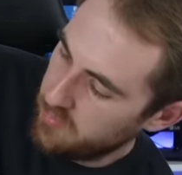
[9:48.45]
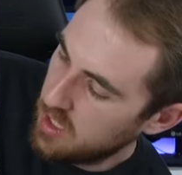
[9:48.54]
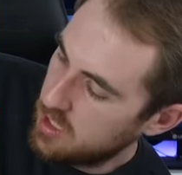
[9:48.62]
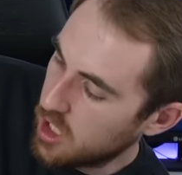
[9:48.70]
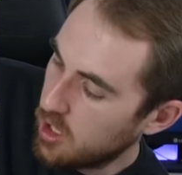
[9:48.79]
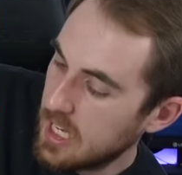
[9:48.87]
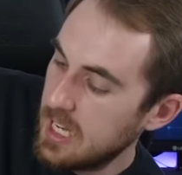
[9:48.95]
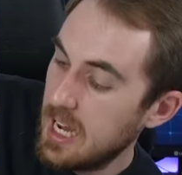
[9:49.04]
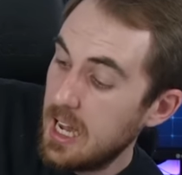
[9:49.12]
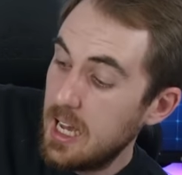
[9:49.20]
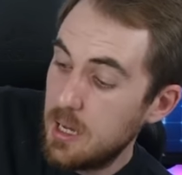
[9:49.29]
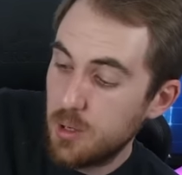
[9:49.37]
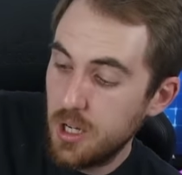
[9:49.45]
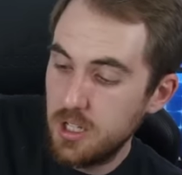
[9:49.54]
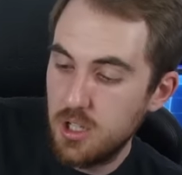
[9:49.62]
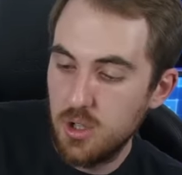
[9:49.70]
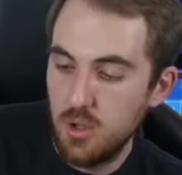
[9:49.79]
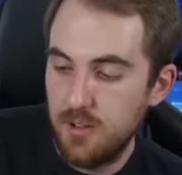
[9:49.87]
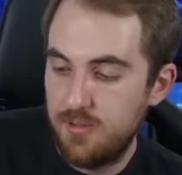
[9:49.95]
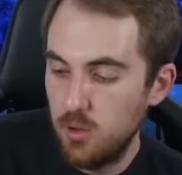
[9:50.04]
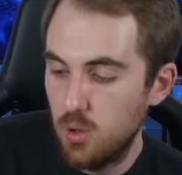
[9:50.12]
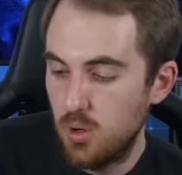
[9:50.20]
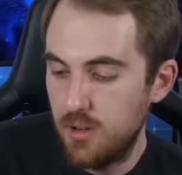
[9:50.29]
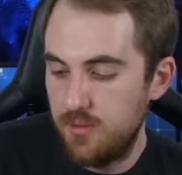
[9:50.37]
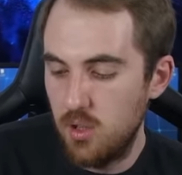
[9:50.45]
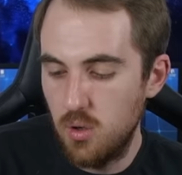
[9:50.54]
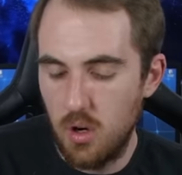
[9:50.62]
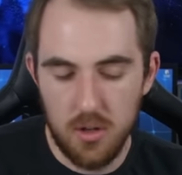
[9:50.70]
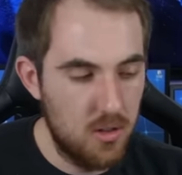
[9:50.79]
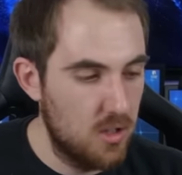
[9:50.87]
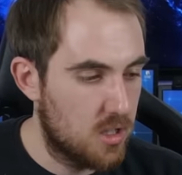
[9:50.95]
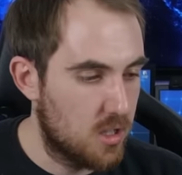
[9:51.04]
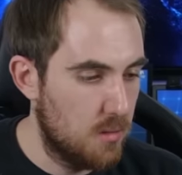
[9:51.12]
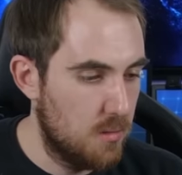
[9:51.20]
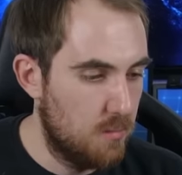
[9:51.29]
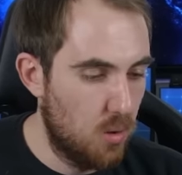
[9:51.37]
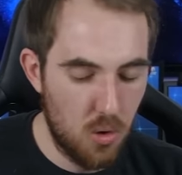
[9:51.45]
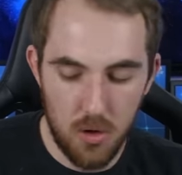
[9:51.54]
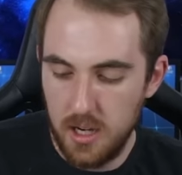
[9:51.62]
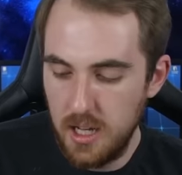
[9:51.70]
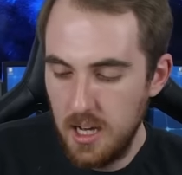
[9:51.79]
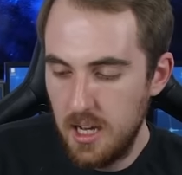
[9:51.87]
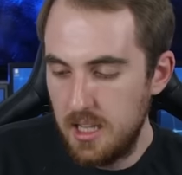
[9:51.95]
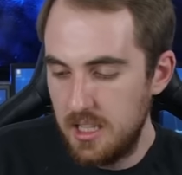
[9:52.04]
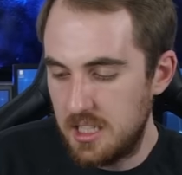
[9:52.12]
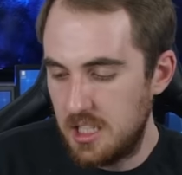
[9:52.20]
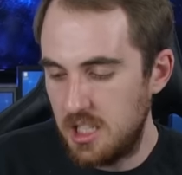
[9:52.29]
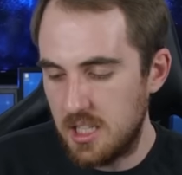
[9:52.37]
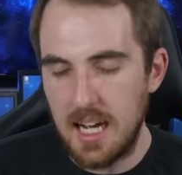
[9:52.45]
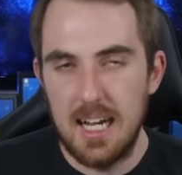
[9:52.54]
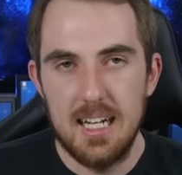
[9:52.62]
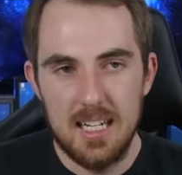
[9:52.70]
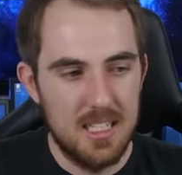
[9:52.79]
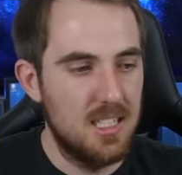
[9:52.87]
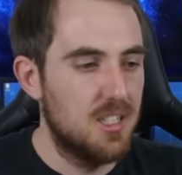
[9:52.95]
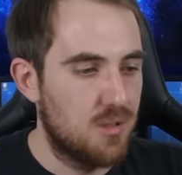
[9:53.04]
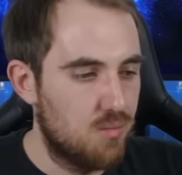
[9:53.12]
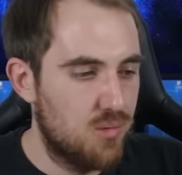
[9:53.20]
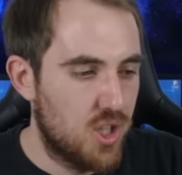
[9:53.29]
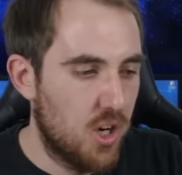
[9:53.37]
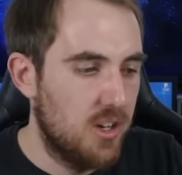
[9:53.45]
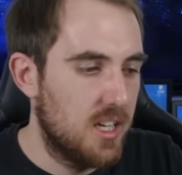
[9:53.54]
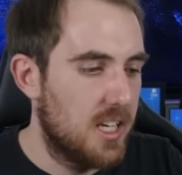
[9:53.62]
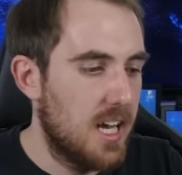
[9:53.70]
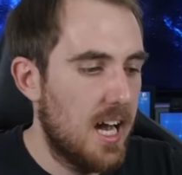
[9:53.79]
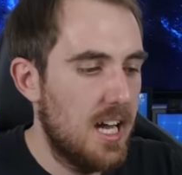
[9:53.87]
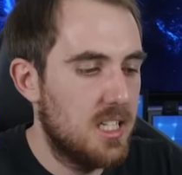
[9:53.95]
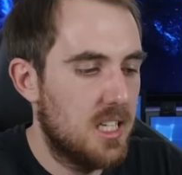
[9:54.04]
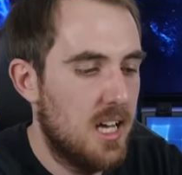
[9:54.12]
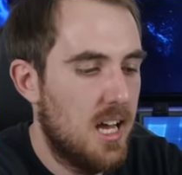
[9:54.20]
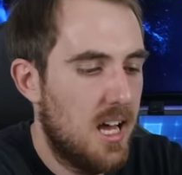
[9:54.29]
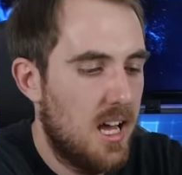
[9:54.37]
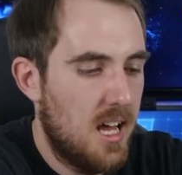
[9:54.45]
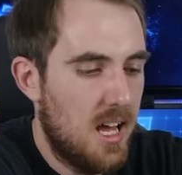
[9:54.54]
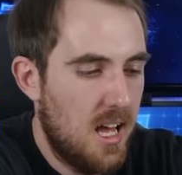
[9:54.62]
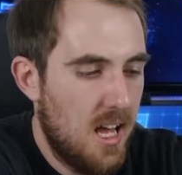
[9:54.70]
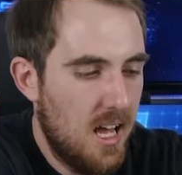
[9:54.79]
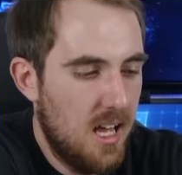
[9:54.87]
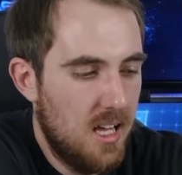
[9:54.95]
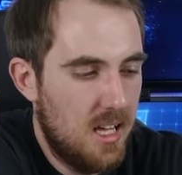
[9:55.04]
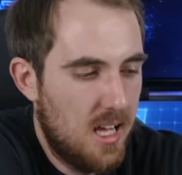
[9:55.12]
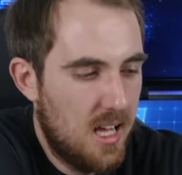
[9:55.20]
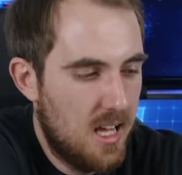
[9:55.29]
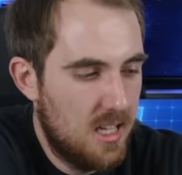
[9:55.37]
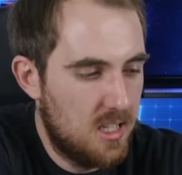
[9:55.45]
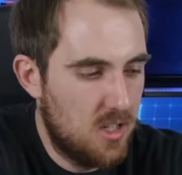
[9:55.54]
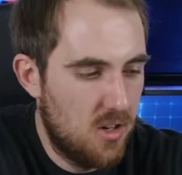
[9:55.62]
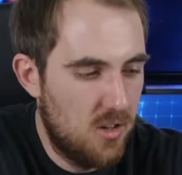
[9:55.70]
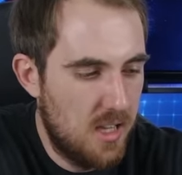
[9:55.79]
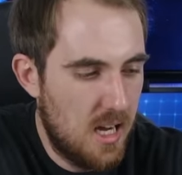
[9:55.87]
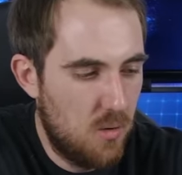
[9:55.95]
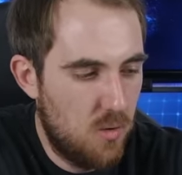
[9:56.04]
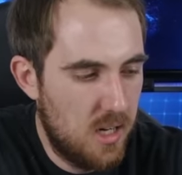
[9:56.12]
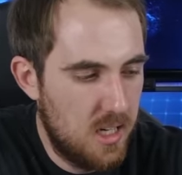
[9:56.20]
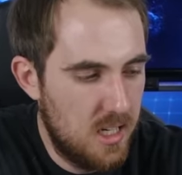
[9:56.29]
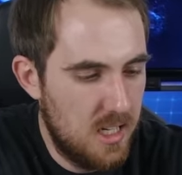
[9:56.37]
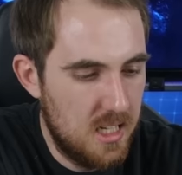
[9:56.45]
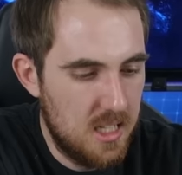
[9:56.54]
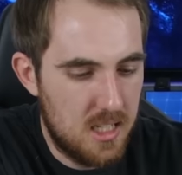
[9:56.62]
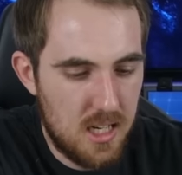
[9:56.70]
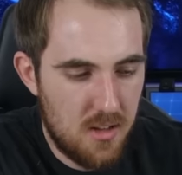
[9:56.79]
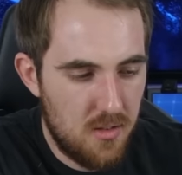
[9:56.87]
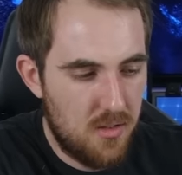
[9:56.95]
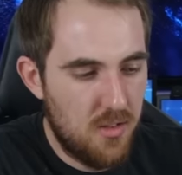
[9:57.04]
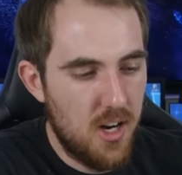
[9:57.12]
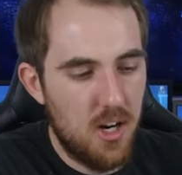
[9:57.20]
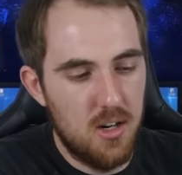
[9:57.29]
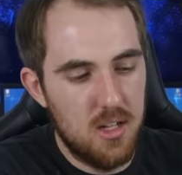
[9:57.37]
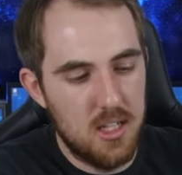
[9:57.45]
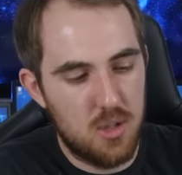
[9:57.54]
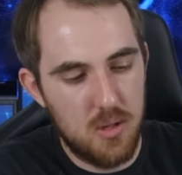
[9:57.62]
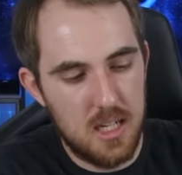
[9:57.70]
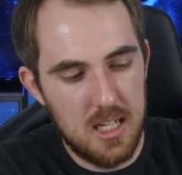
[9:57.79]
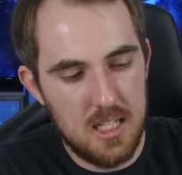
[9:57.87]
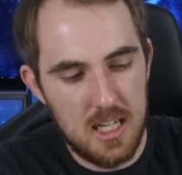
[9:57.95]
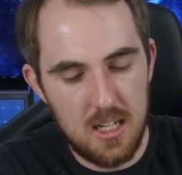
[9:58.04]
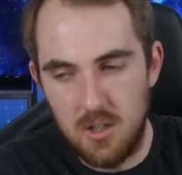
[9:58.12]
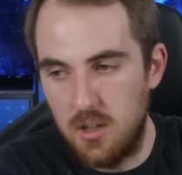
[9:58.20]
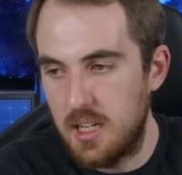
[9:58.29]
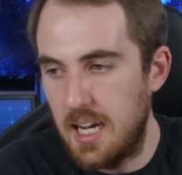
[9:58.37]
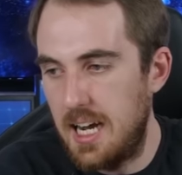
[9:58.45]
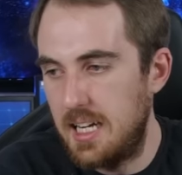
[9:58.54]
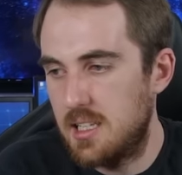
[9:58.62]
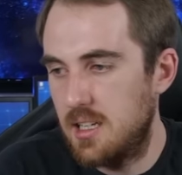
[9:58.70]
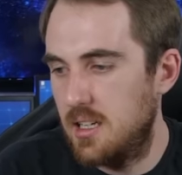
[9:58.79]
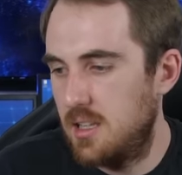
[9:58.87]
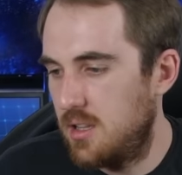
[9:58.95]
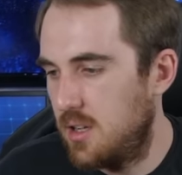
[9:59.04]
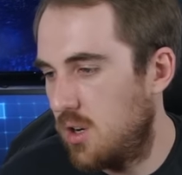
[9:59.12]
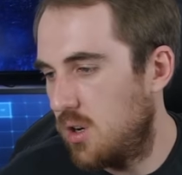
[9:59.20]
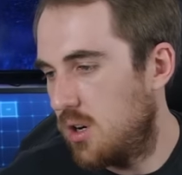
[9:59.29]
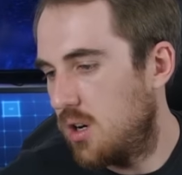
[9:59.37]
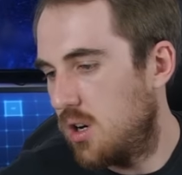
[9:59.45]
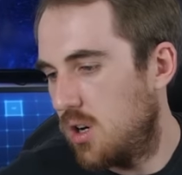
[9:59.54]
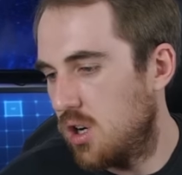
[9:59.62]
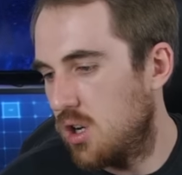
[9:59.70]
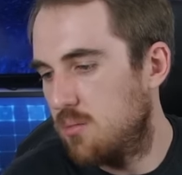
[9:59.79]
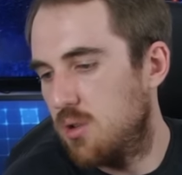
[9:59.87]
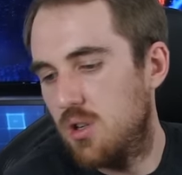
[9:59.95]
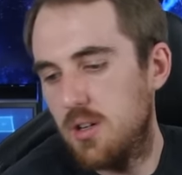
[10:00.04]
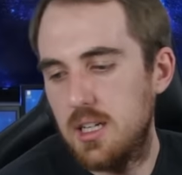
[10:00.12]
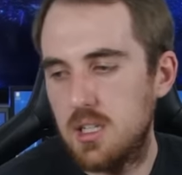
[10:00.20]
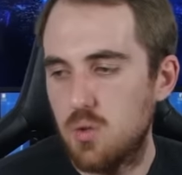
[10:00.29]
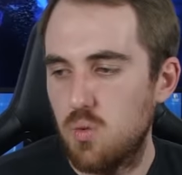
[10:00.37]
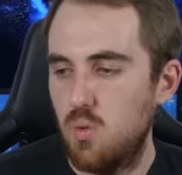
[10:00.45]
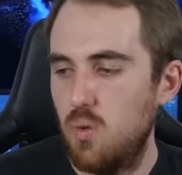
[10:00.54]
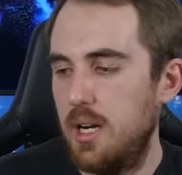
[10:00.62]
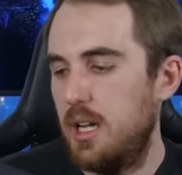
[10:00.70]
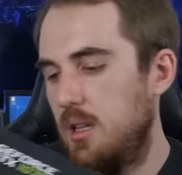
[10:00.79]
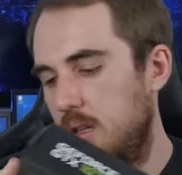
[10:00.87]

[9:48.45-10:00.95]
So again, I am going to do a full review on this board. This is just kind of just showing guys. So that one is there. Let's quickly take a look at armor as well.